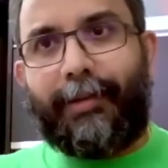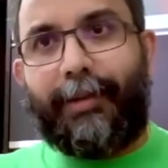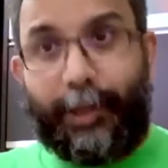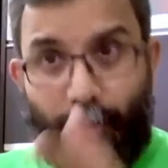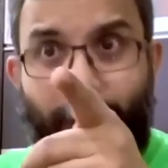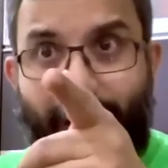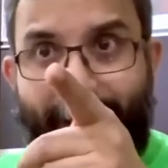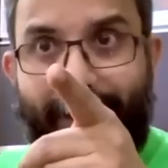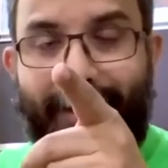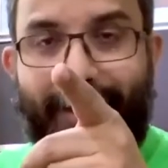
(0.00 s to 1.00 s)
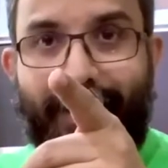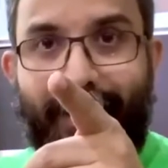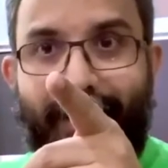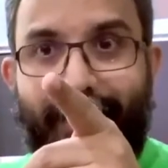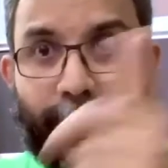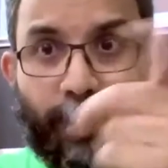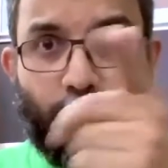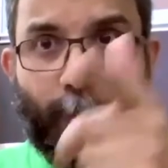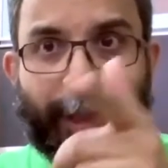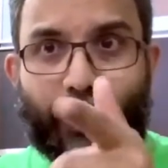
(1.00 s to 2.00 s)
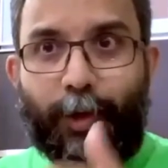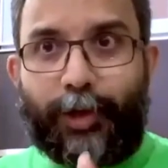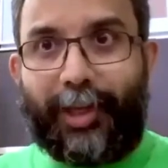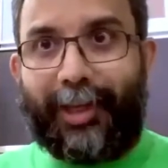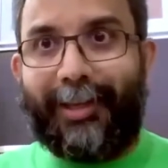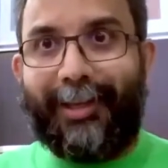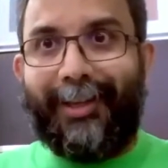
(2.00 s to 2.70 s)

like you guys, the new ones watching.